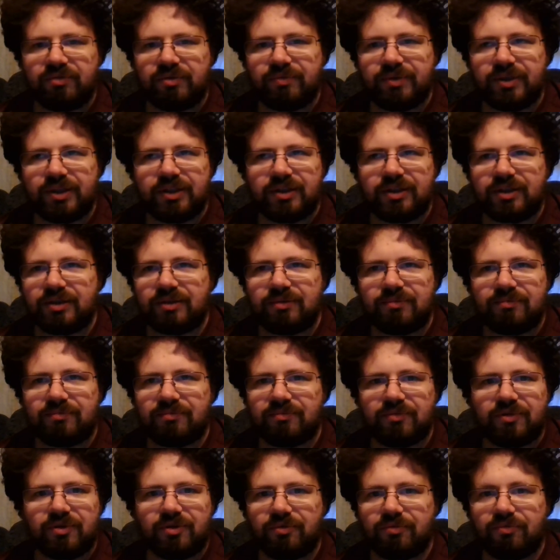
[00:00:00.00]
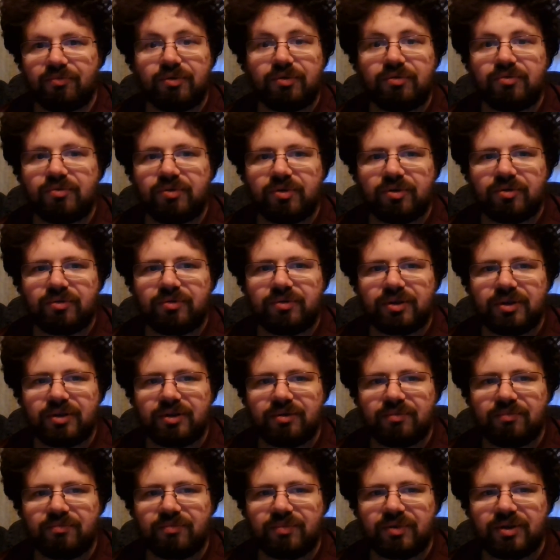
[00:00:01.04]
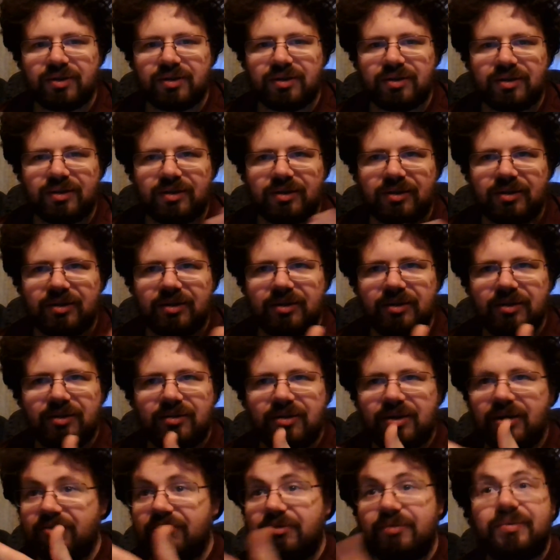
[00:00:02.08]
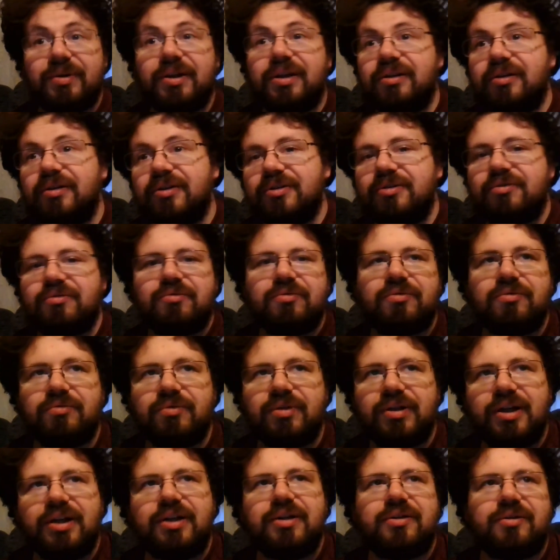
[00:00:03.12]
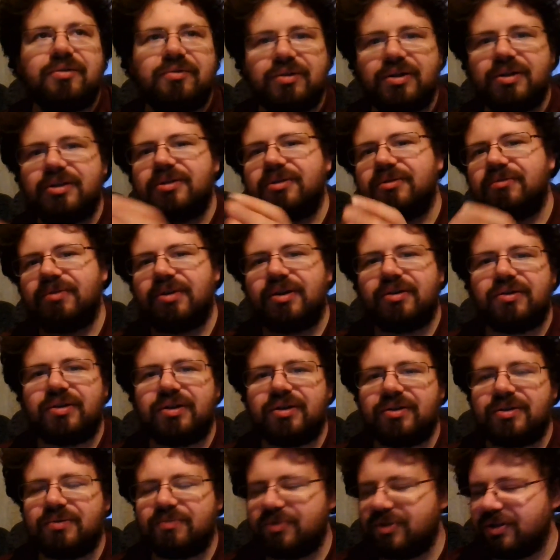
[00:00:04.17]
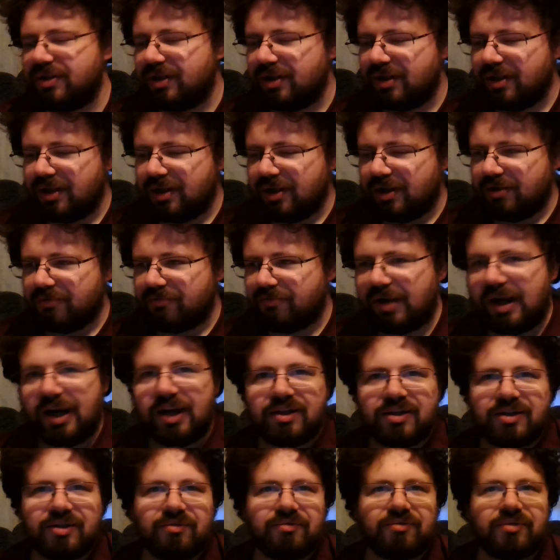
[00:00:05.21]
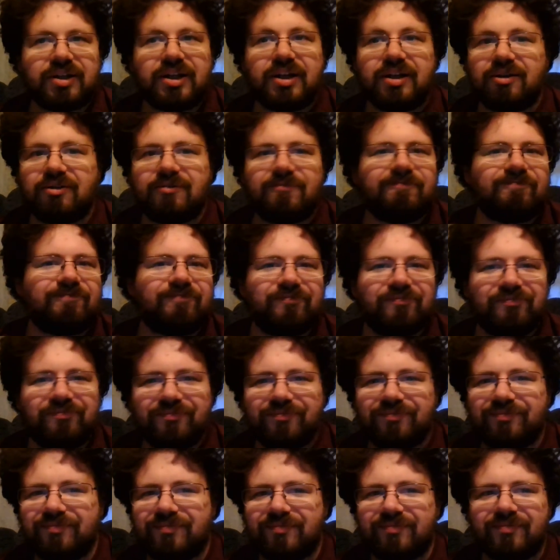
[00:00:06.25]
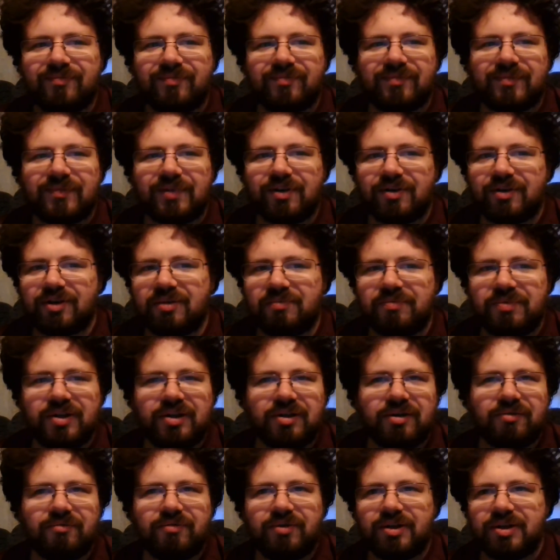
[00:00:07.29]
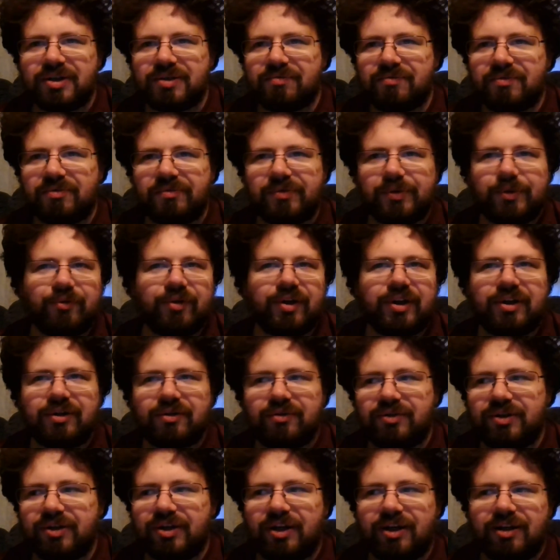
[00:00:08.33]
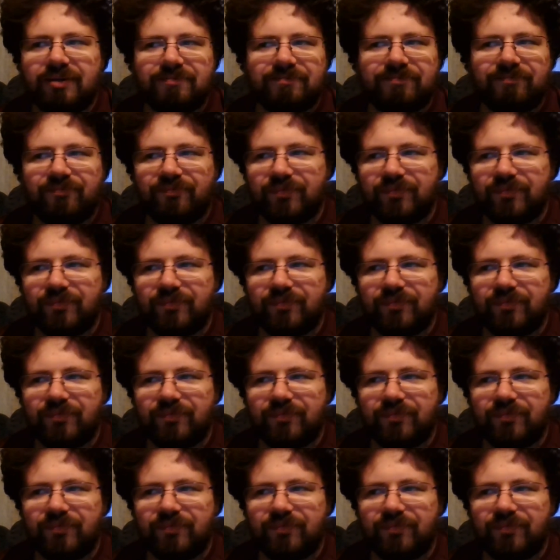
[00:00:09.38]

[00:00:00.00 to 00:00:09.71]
living in the real world, but you're not living in the true nature that's surrounding us. But rats don't care. They're going to be there with us whether we like it or not.